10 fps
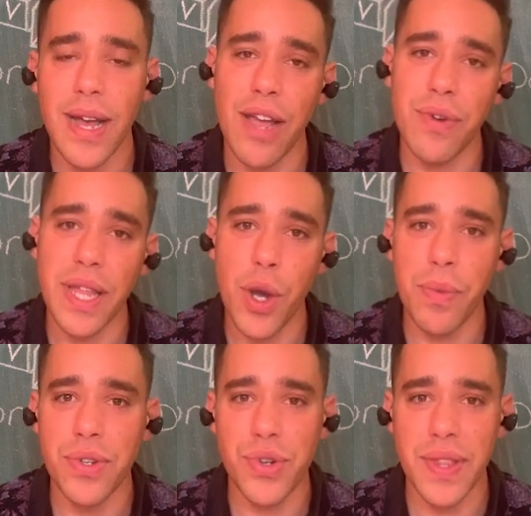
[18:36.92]
I really hope
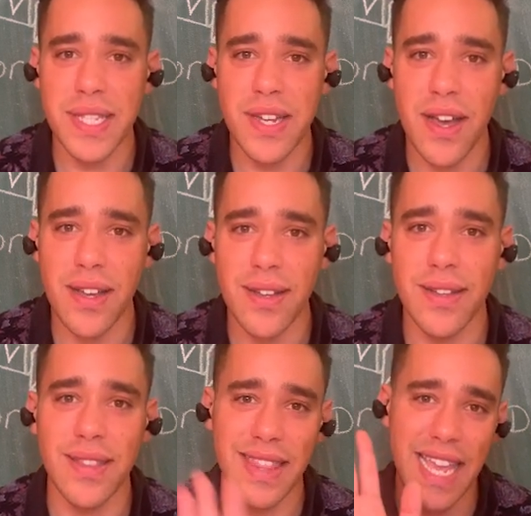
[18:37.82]
you enjoyed this
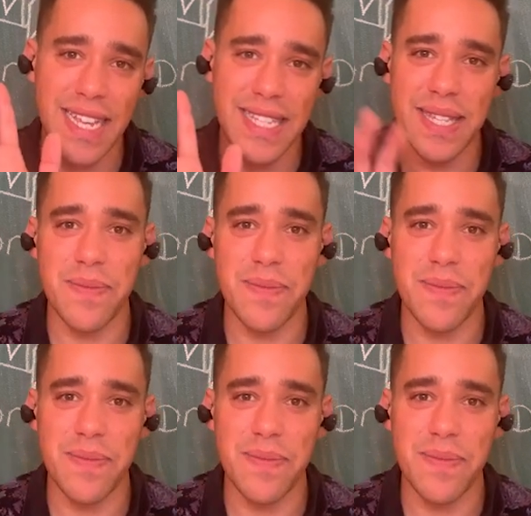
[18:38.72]
talk. Thanks.